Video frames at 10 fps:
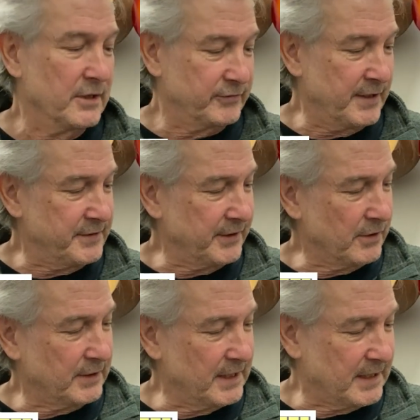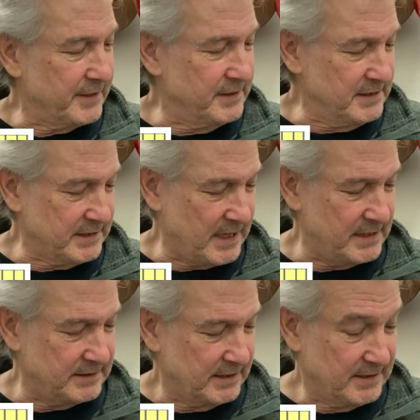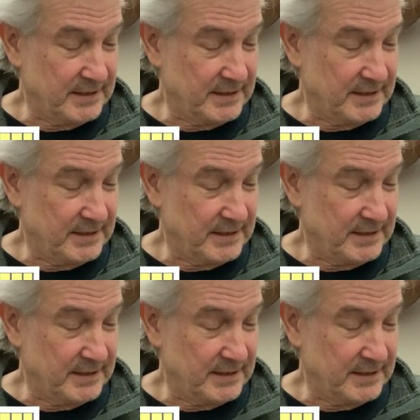So then you think, okay, you got these A's.